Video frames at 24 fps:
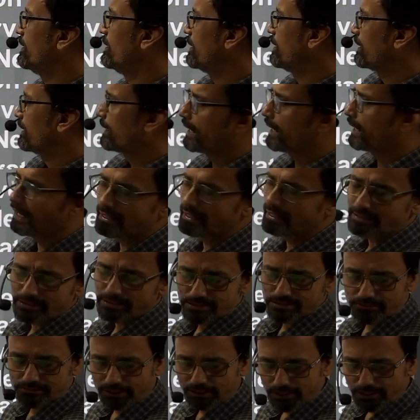Keynes
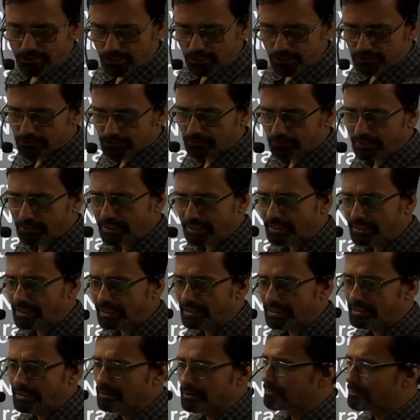versions of
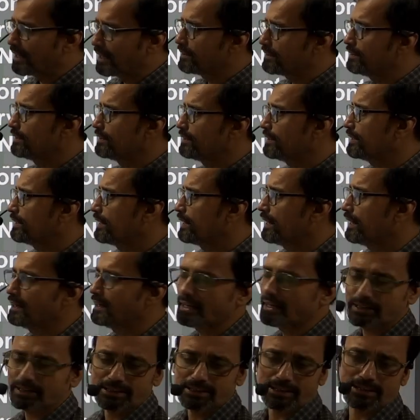aggregate demand and
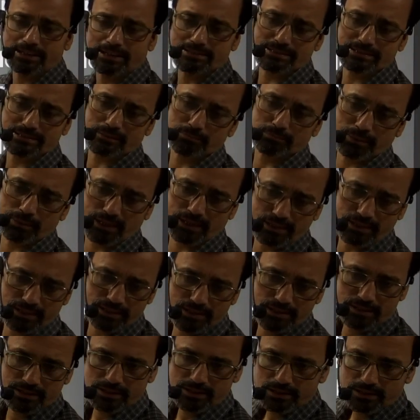aggregate supply
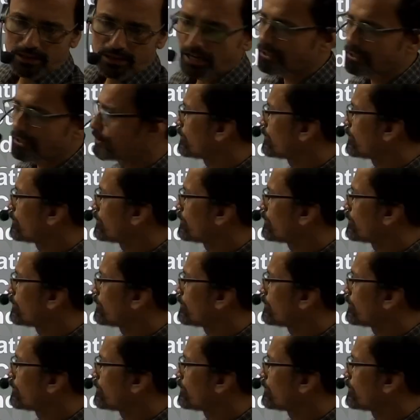are to